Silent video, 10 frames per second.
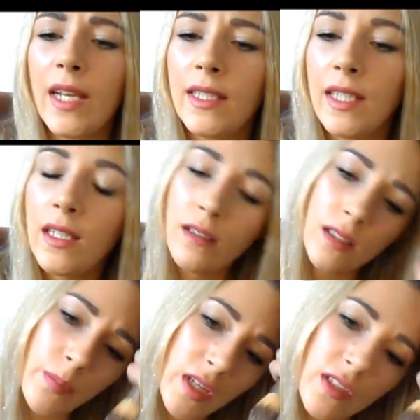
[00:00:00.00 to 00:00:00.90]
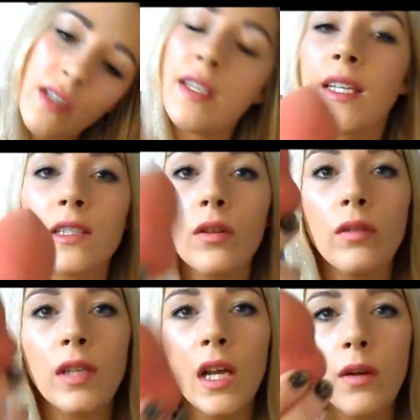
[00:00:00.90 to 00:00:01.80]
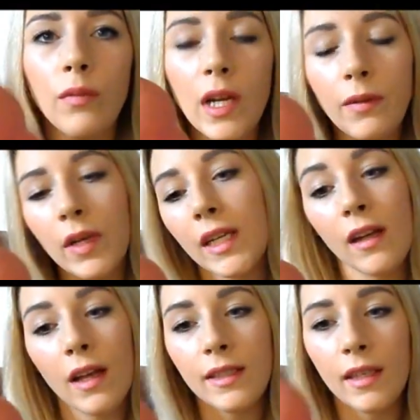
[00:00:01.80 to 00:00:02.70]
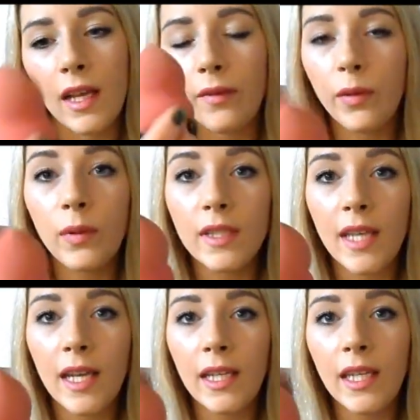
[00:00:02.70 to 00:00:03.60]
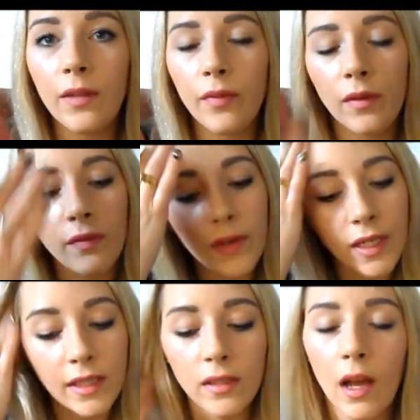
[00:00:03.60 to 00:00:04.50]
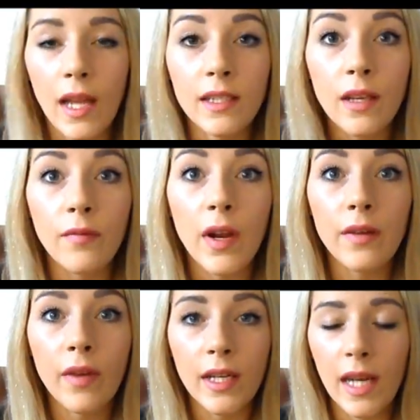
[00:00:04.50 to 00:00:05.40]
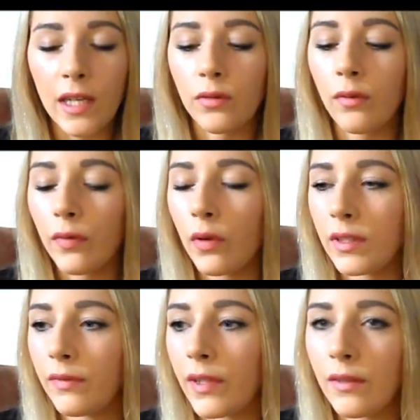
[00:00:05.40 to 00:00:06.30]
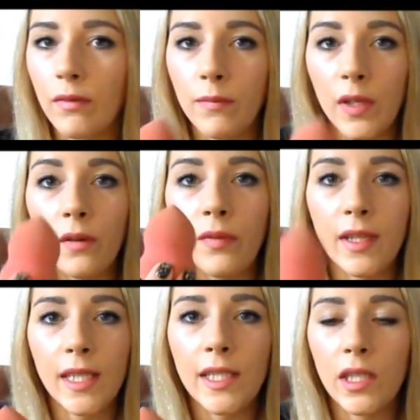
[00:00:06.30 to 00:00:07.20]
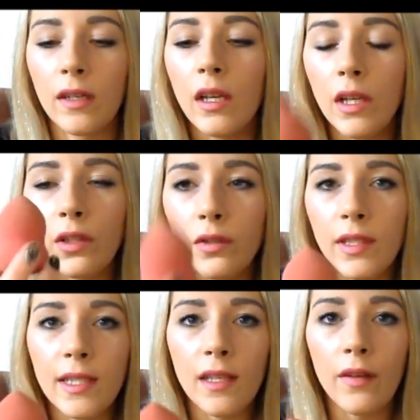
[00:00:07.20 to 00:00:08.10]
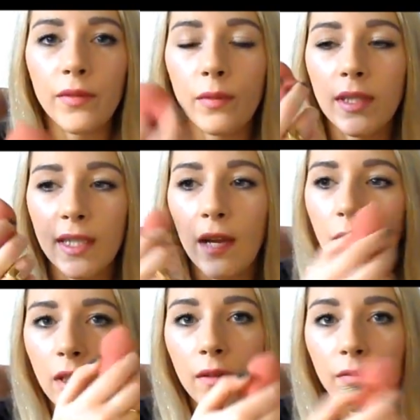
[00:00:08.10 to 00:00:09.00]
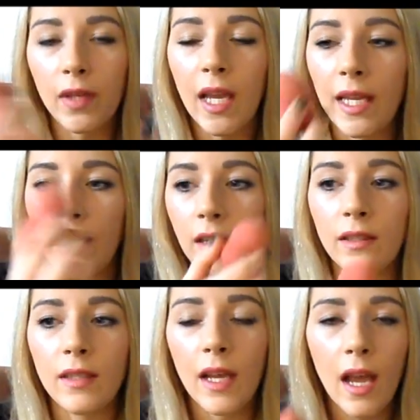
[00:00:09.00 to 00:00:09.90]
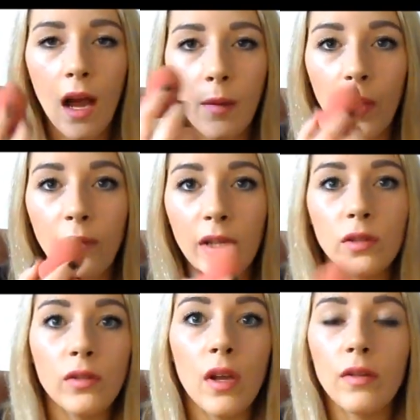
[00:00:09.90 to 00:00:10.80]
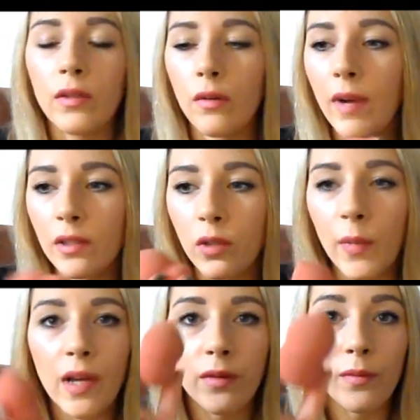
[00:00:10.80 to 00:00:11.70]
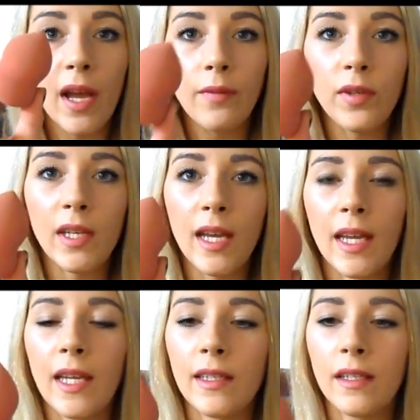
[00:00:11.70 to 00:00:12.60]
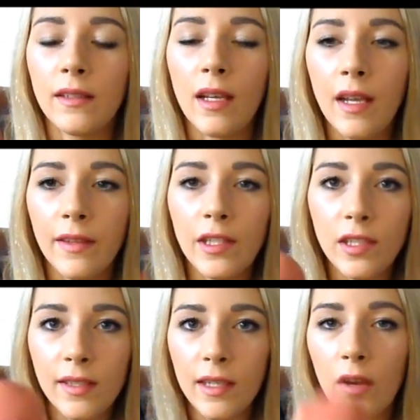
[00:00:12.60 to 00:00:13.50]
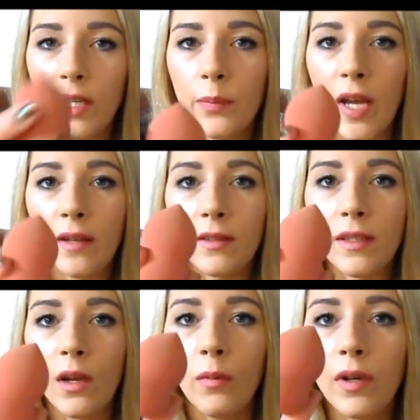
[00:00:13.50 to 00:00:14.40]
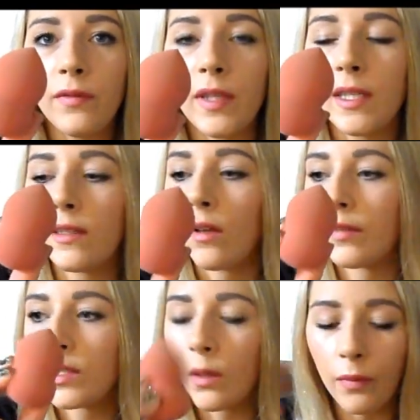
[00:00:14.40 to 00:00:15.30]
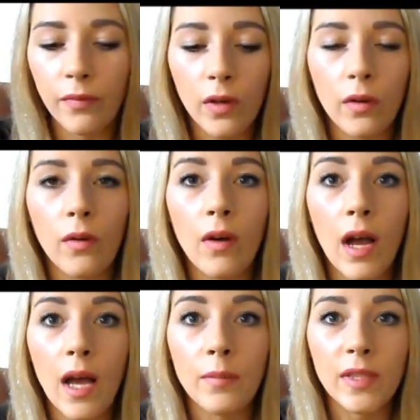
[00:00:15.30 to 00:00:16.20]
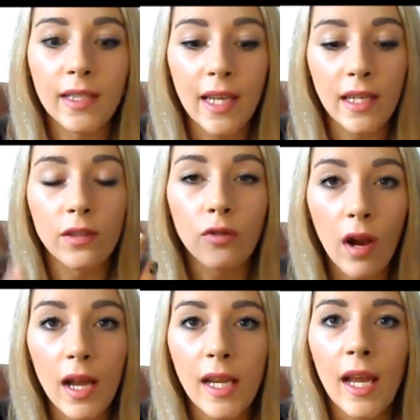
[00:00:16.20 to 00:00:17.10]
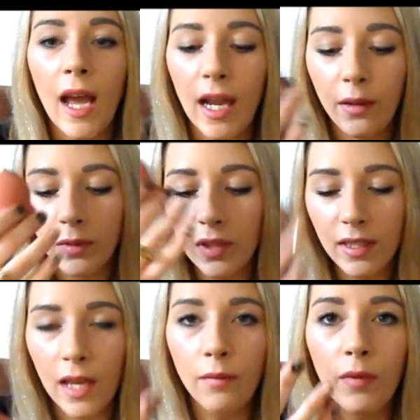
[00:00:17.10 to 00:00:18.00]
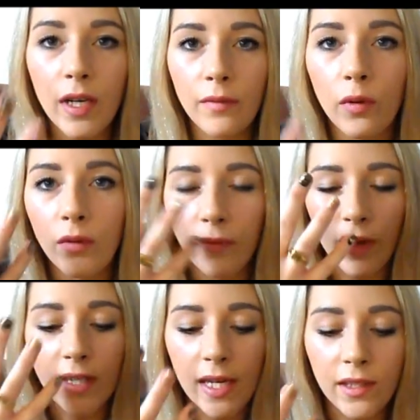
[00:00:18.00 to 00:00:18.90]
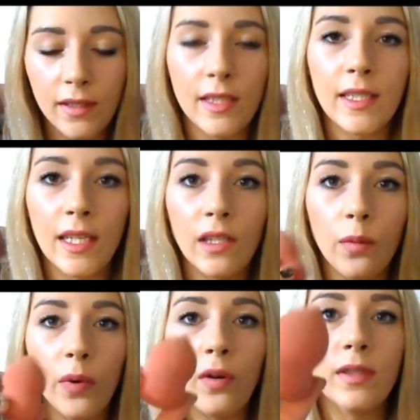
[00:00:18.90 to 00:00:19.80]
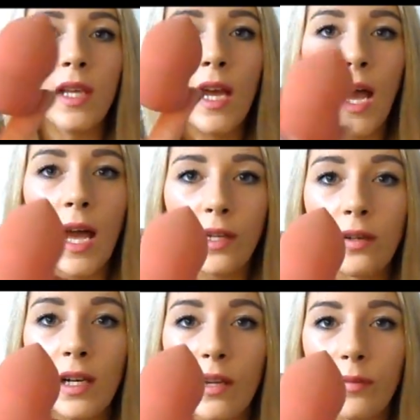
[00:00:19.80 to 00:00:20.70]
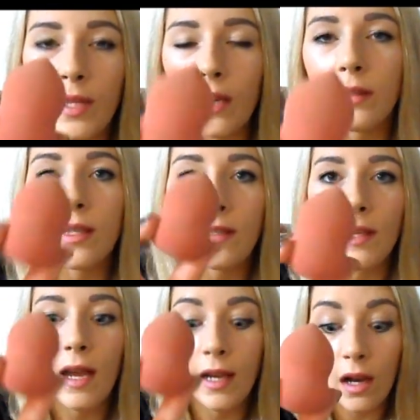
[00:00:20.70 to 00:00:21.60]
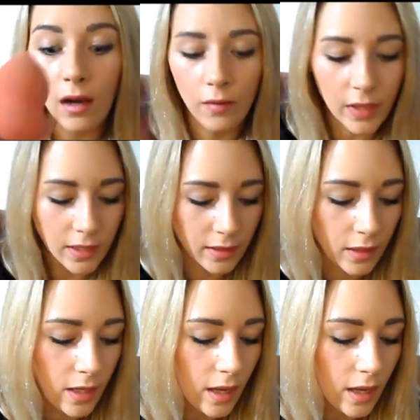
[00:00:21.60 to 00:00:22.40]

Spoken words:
blending sponge, I think it's called. Really, really nice. If you want to get an even finish and a very, very natural flawless finish from your foundation, use this afterwards to get rid of the cakiness around your nose or around your mouth or wherever you get cakiness. Then just slowly bounce one of these on the top of your skin dry, and it will just get rid of all the foundation sitting in your pores. I couldn't live without this. I love it.